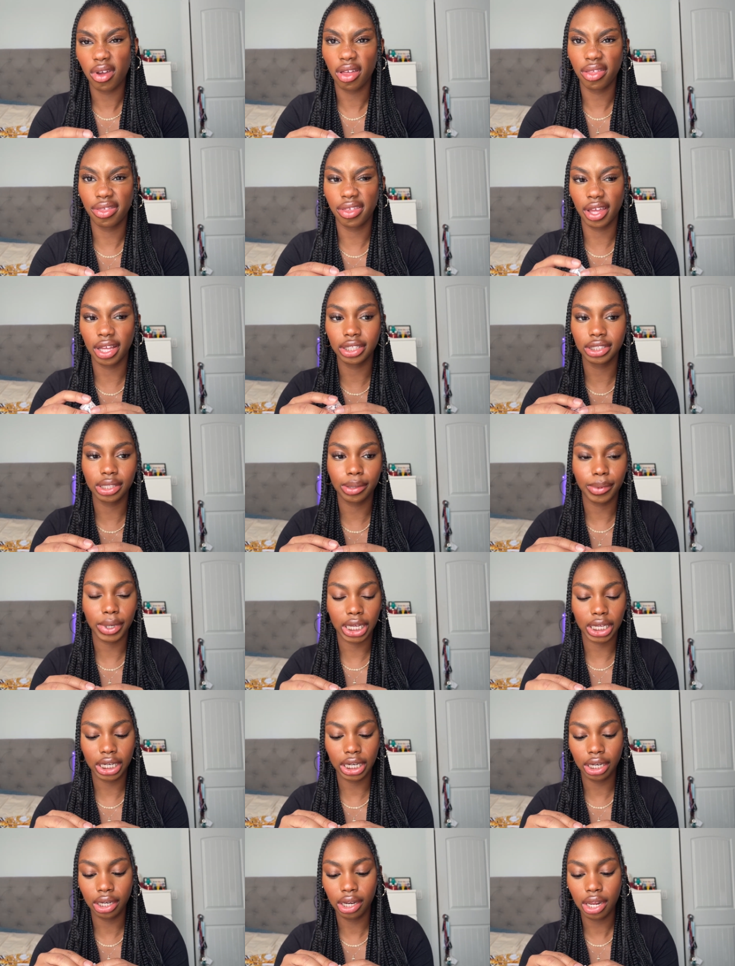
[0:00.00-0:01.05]
things about
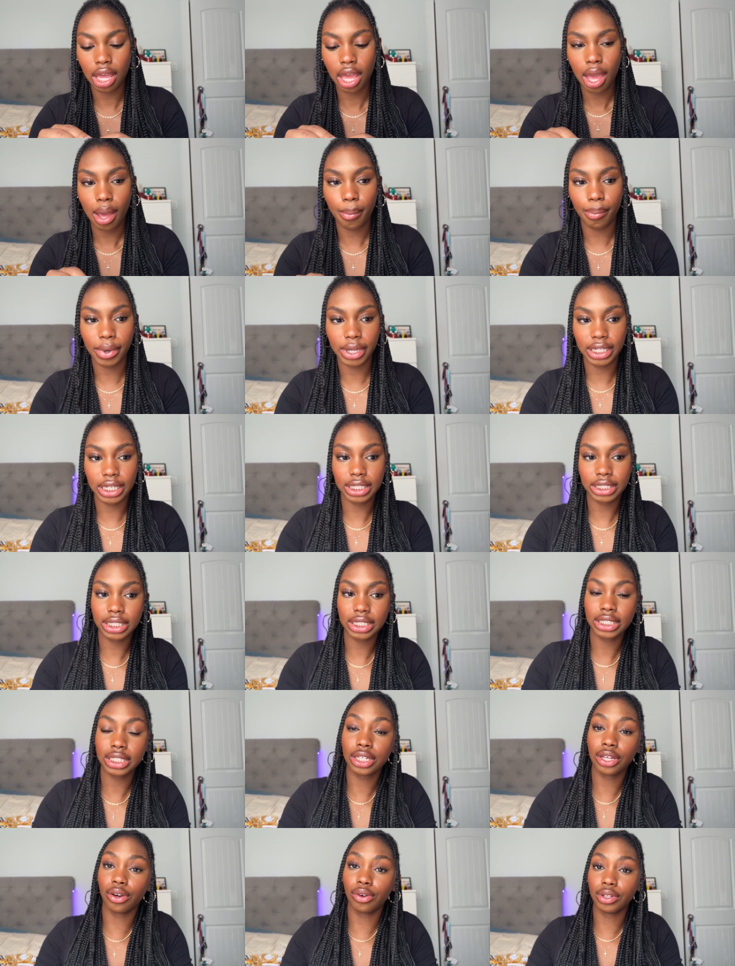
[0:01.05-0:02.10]
it but this is
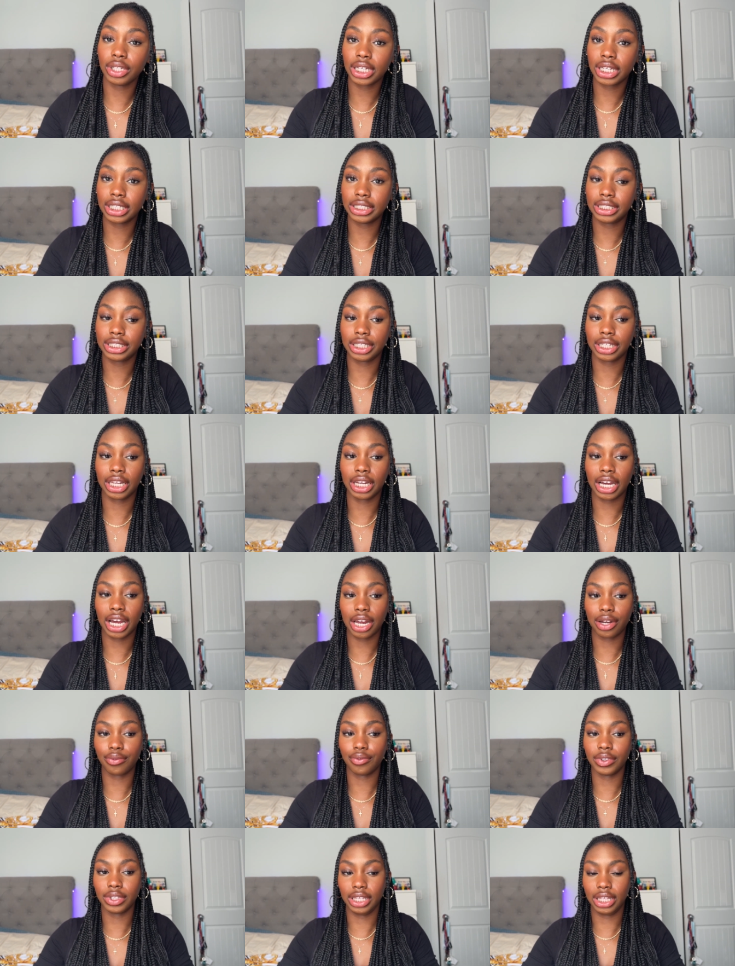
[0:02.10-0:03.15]
the only concealer i
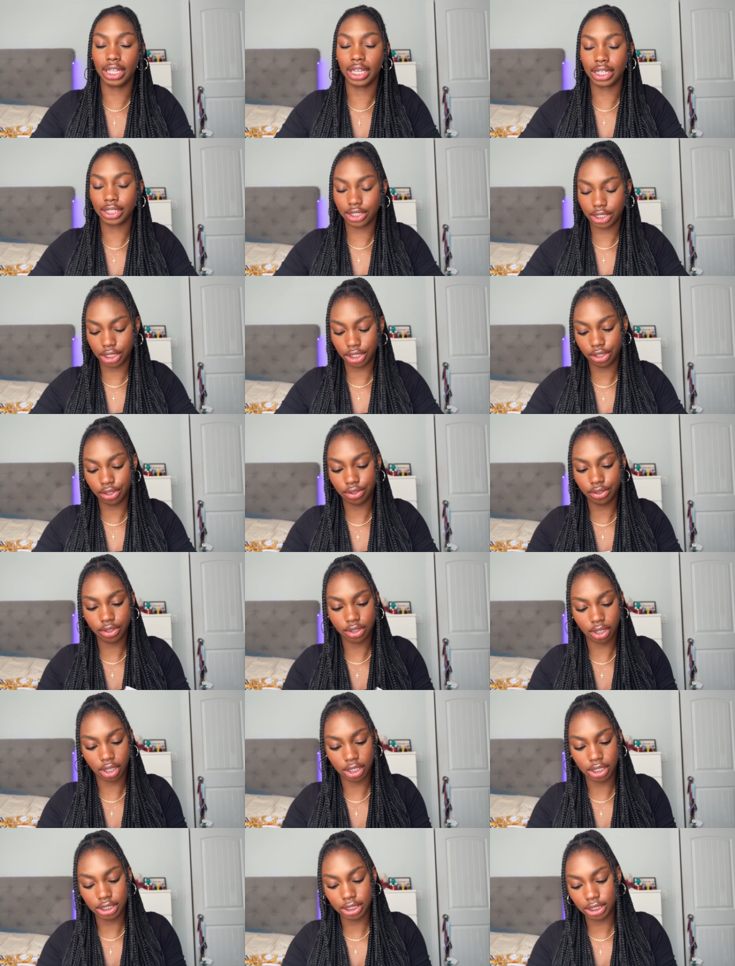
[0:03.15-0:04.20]
really like to use
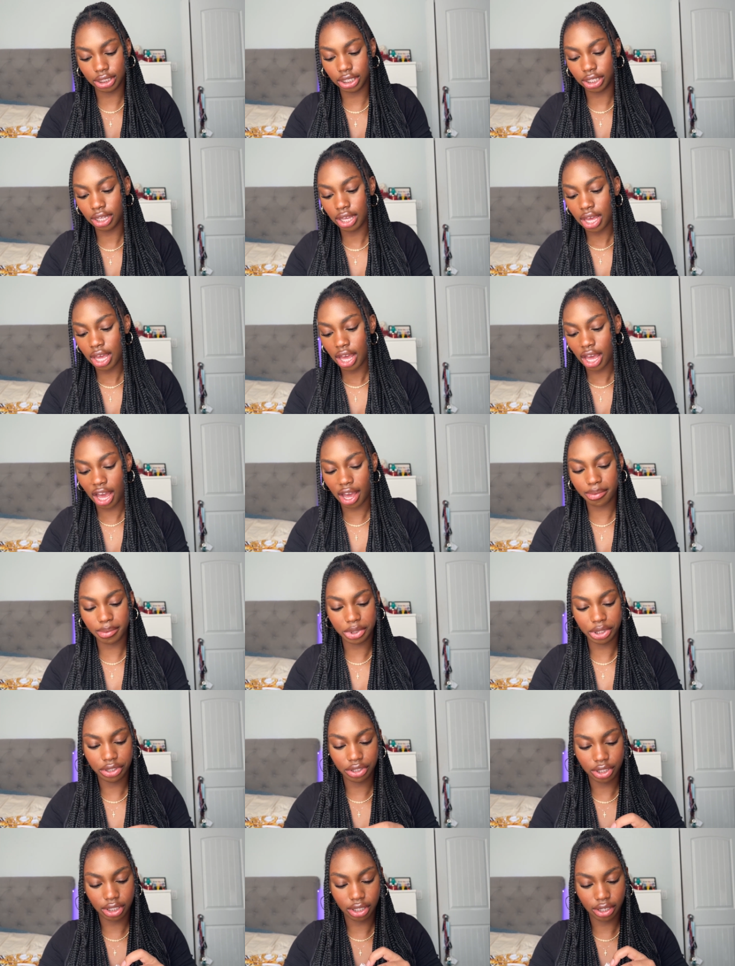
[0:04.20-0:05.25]
honestly i've been
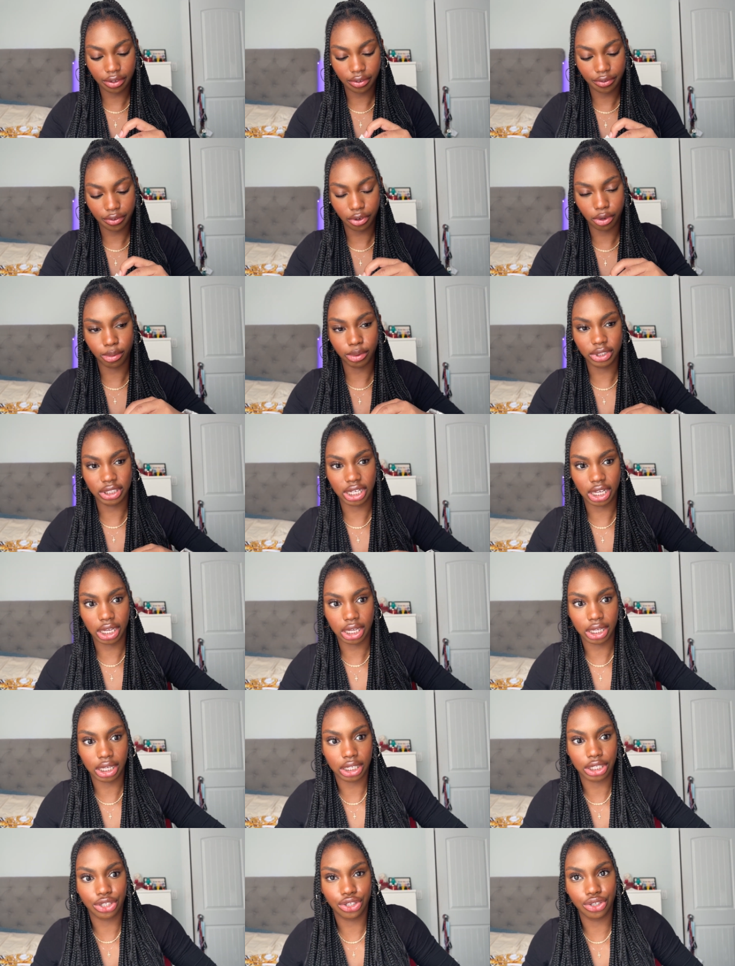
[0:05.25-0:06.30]
using it for almost like
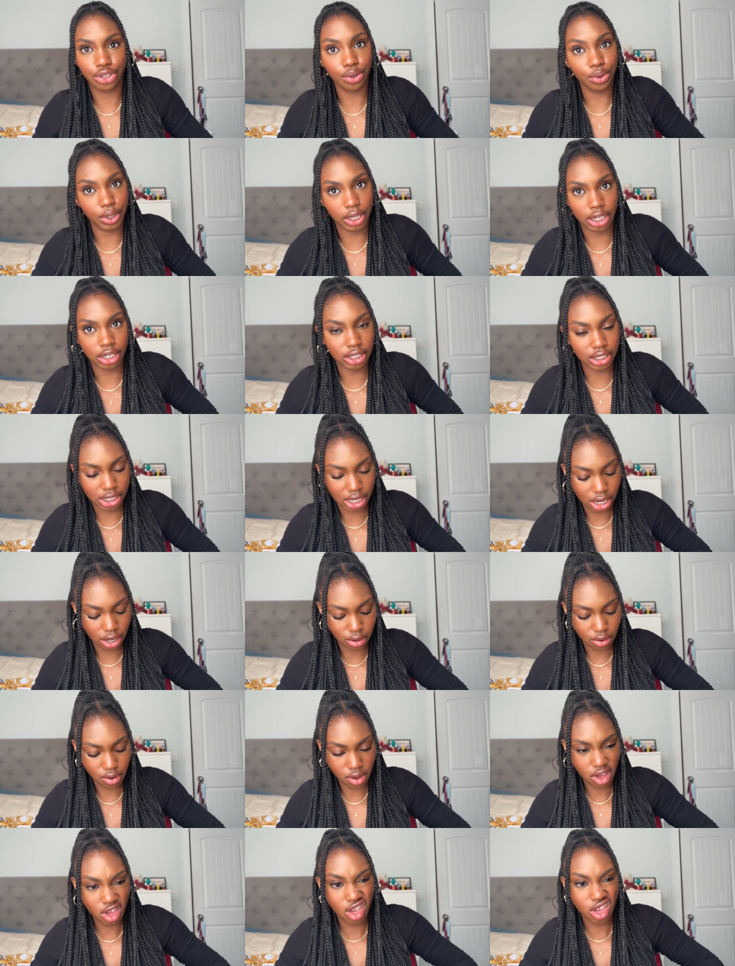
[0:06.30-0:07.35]
two years now
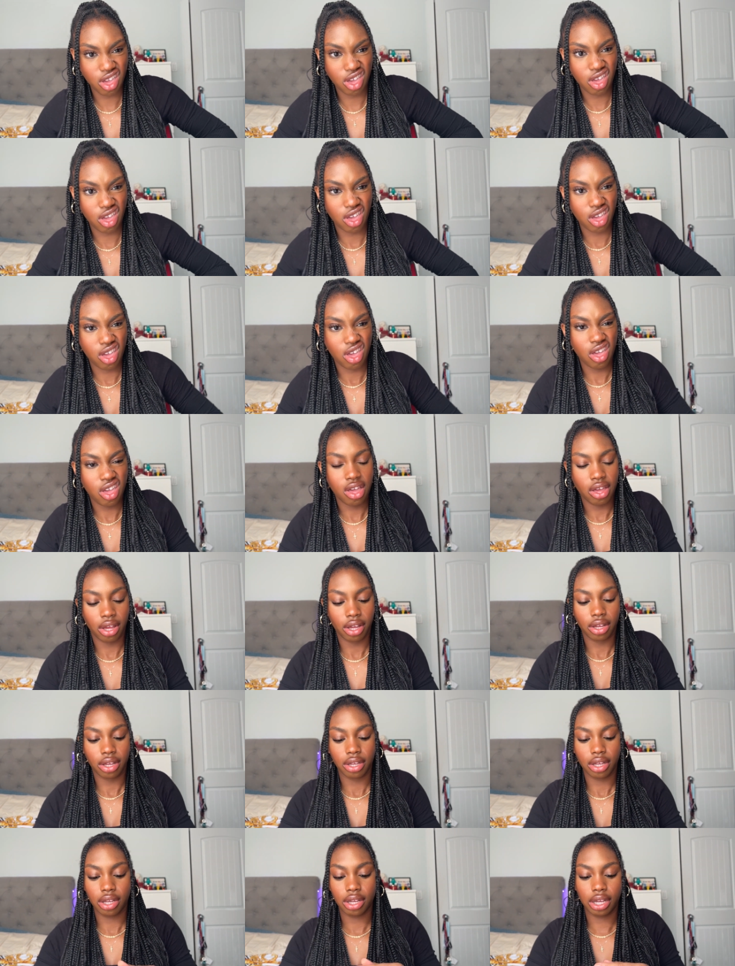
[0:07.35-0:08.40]

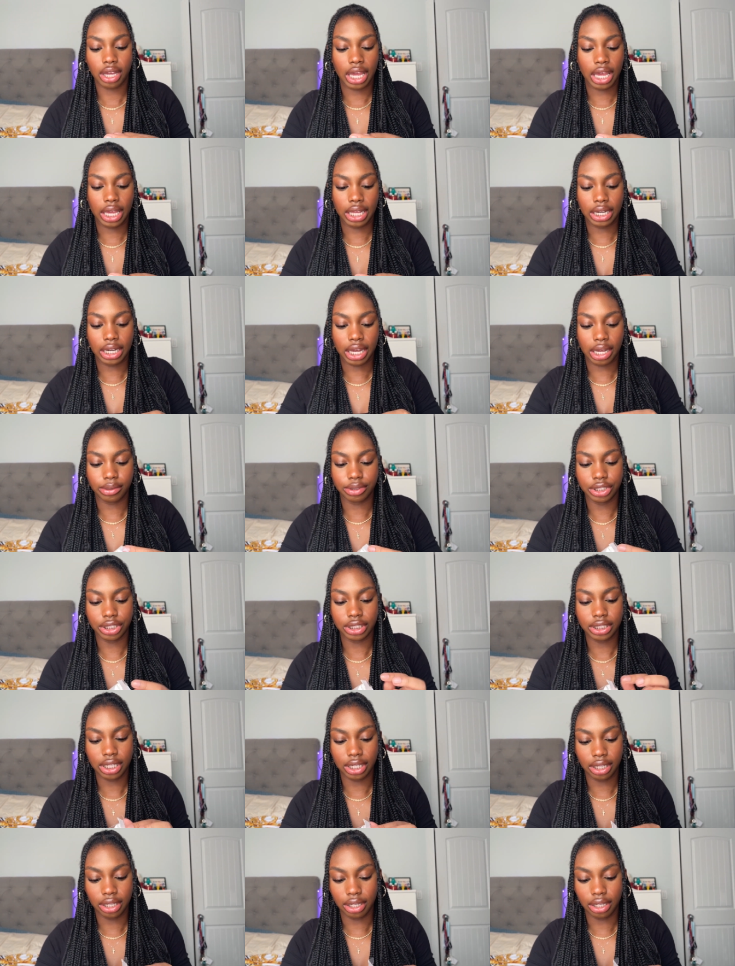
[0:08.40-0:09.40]
and i'm just in